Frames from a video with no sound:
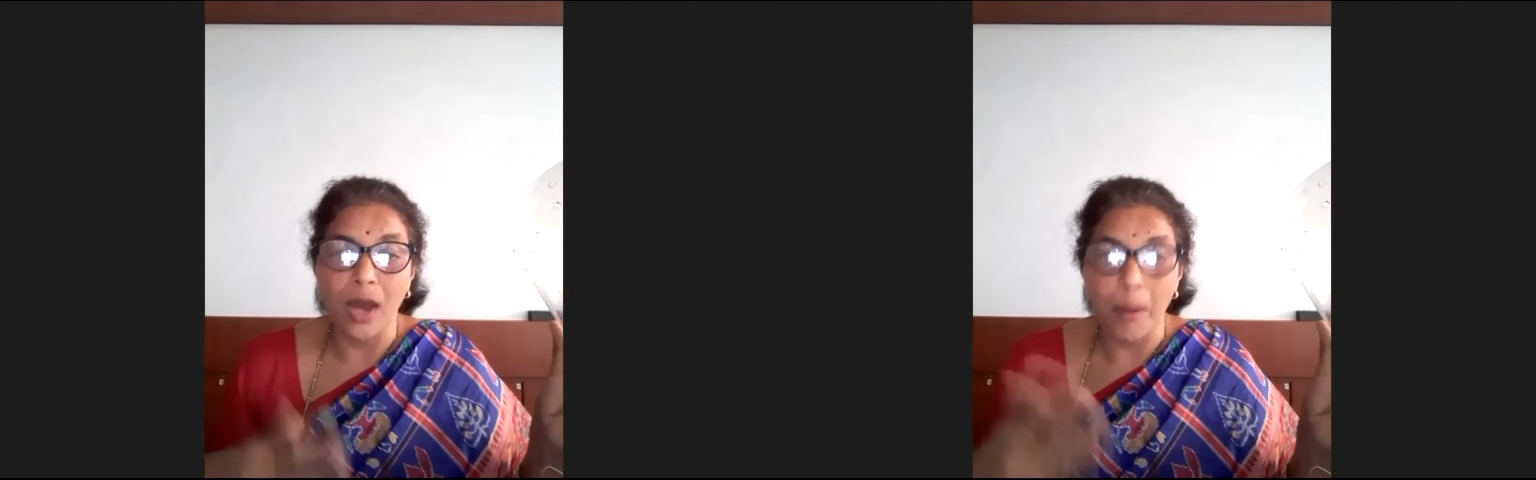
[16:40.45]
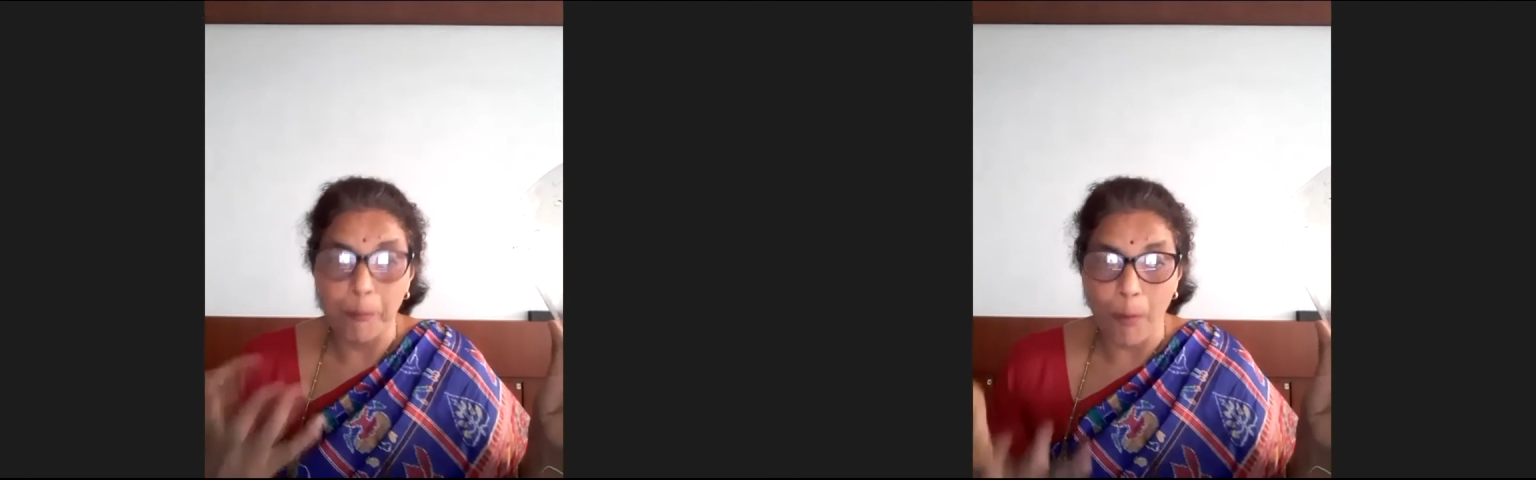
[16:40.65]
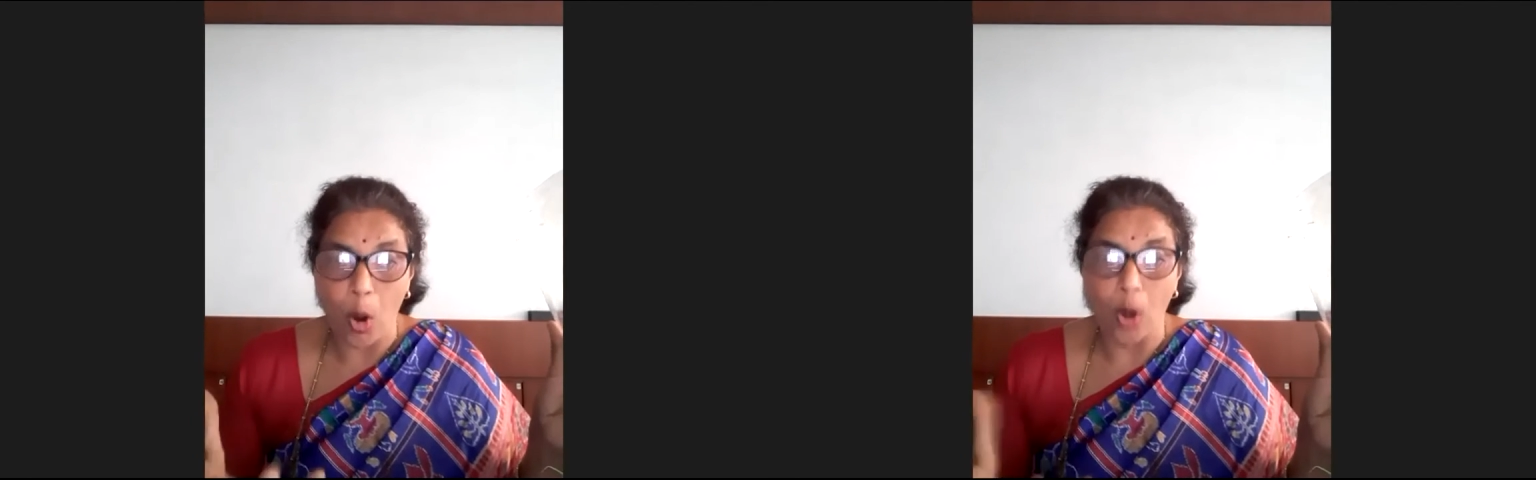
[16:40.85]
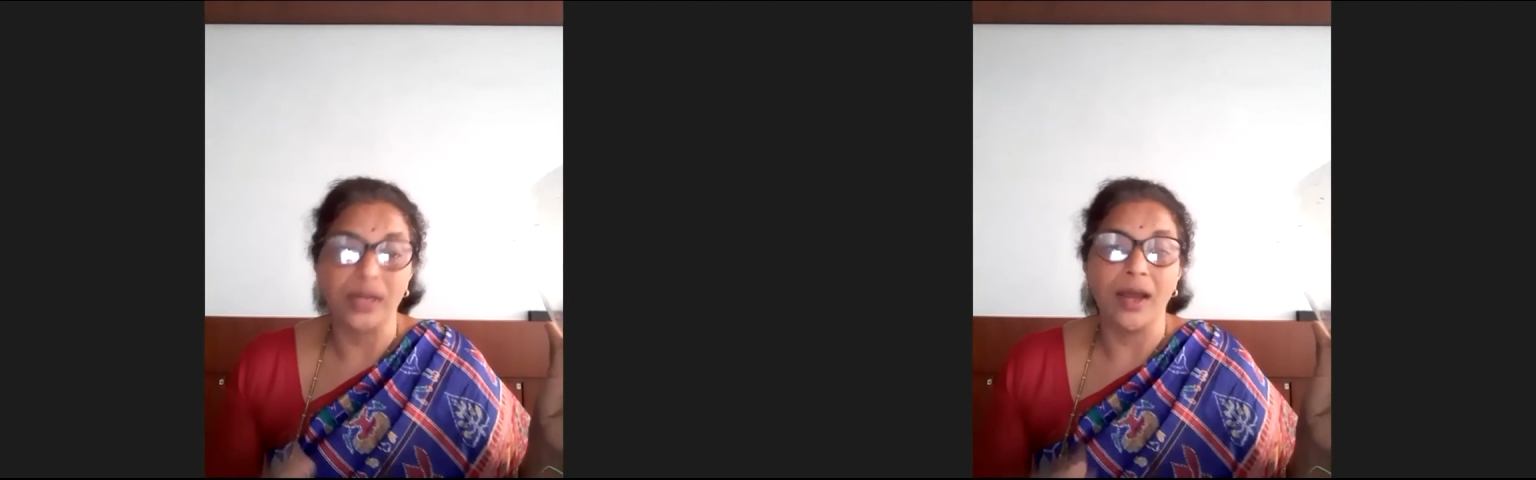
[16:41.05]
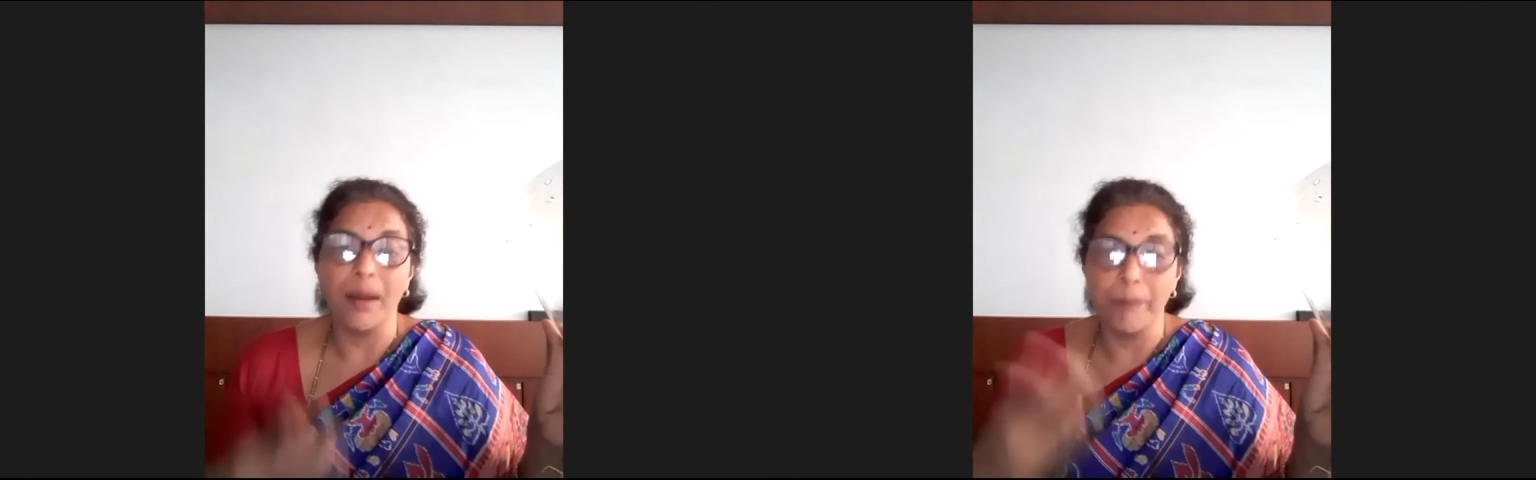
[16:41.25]
a pot,
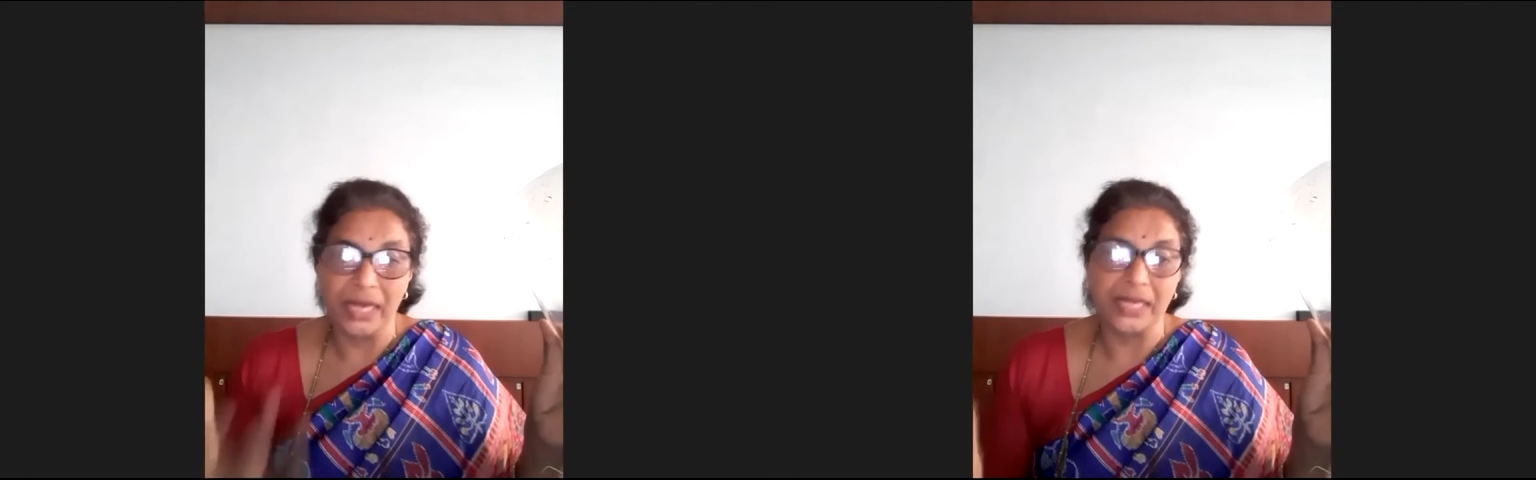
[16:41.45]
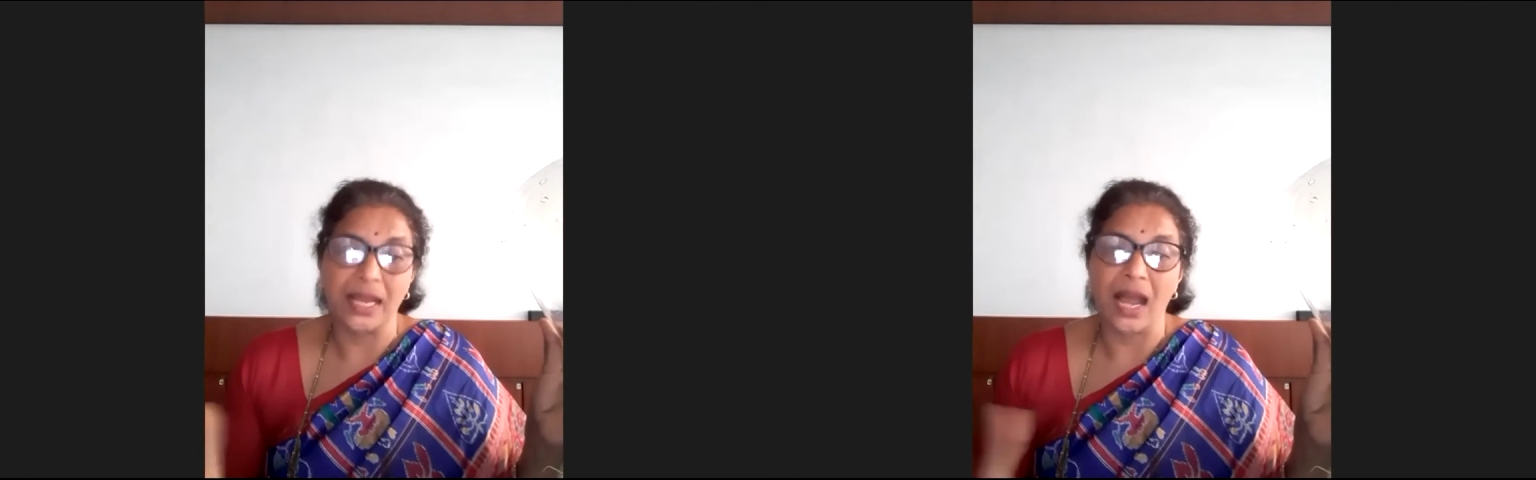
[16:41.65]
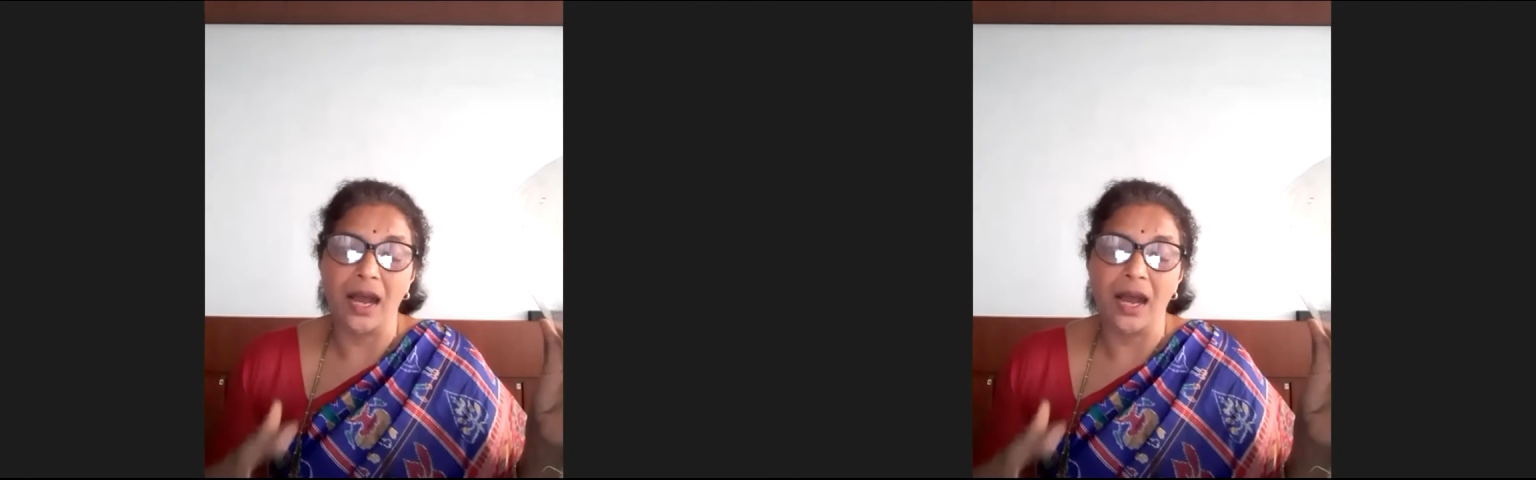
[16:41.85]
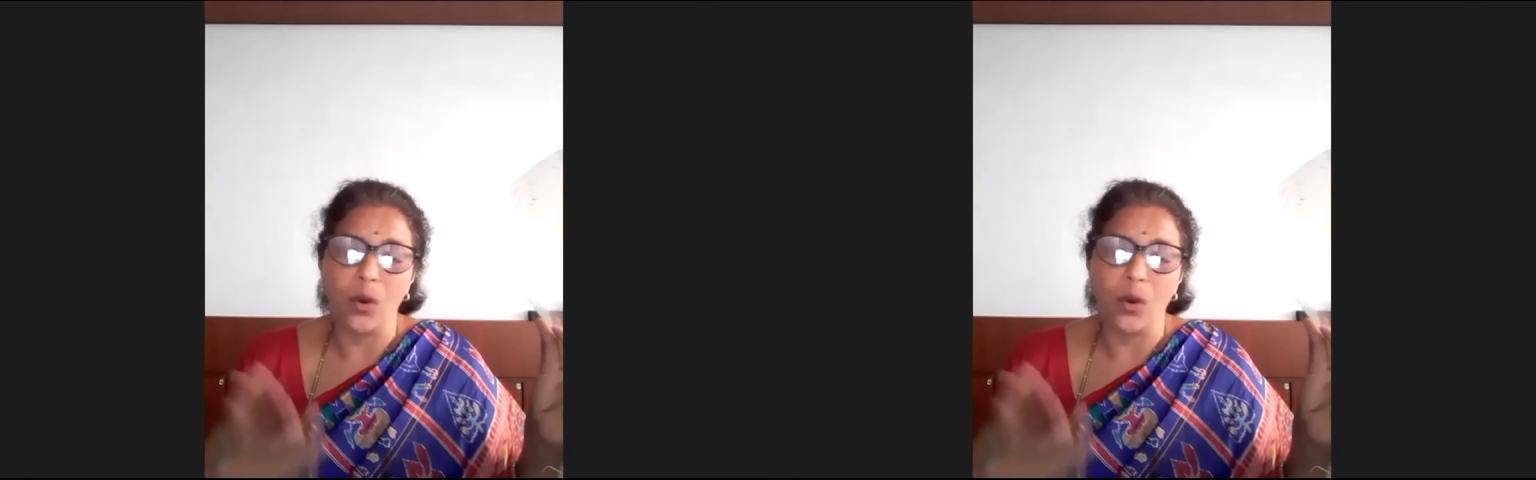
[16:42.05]
a matka,